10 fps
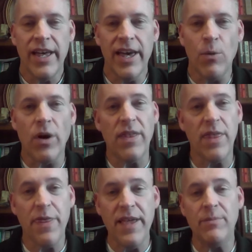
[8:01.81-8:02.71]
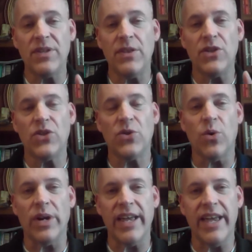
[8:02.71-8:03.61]
And one of the themes in this
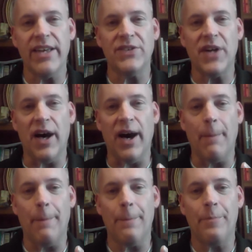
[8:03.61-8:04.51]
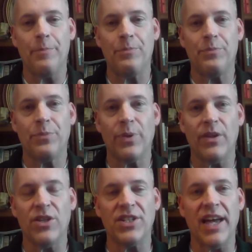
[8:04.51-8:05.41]
story is
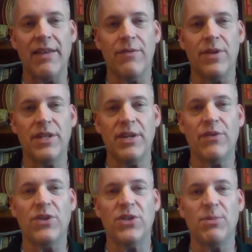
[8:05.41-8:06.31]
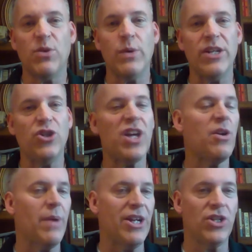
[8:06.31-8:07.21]
just kind of the differences between
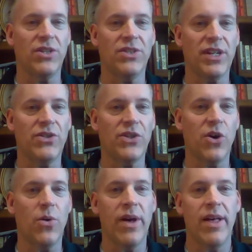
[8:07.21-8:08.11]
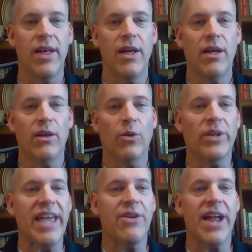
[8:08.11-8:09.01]
generations. And so
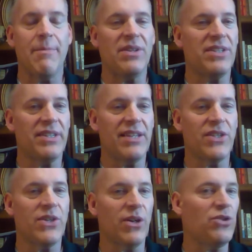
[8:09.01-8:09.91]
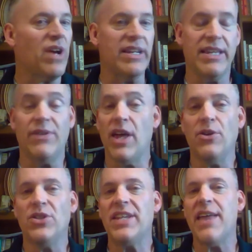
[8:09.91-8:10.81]
Lord Caterham doesn't necessarily try to even
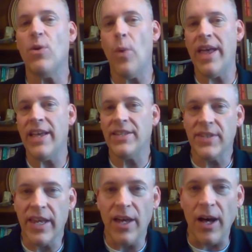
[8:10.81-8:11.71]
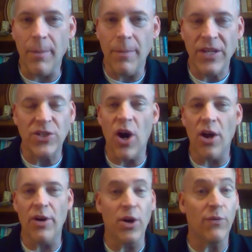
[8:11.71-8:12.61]
understand the ways that his
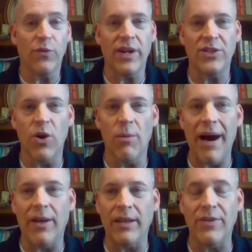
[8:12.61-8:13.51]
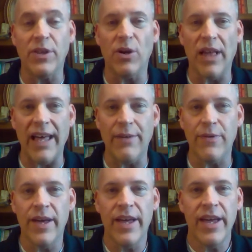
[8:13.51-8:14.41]
daughter and her friends go about living their life.
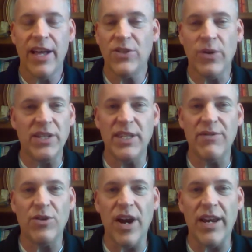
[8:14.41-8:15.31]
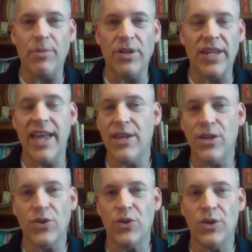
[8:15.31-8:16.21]
And so he doesn't even try to
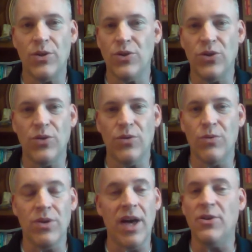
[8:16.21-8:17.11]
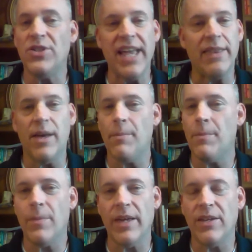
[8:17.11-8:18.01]
pretend to understand them,
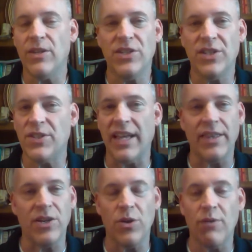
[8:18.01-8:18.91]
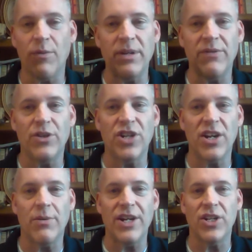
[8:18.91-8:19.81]
and he's just like, they're from a different
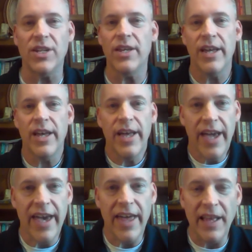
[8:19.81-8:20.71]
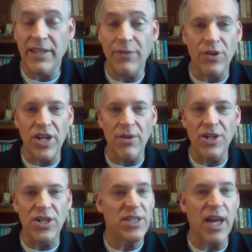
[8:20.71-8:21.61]
generation, and that different
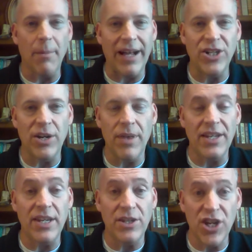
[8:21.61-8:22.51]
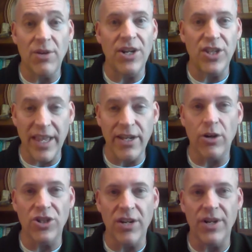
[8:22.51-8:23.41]
generation is not my that
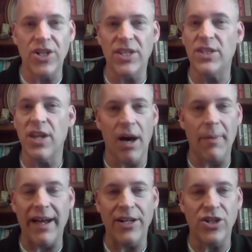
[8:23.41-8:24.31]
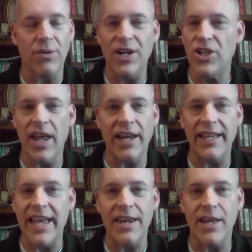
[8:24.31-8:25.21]
younger generation is not my generation. I
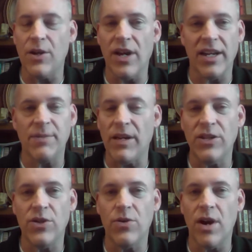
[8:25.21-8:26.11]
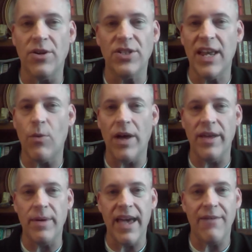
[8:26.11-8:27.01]
can't explain to you or understand why
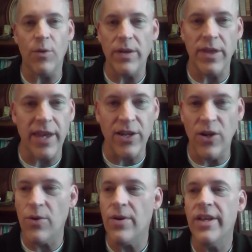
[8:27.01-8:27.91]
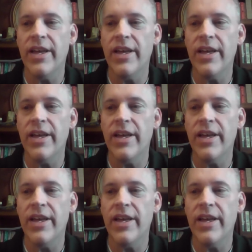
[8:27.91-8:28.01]
they behave the way that they do.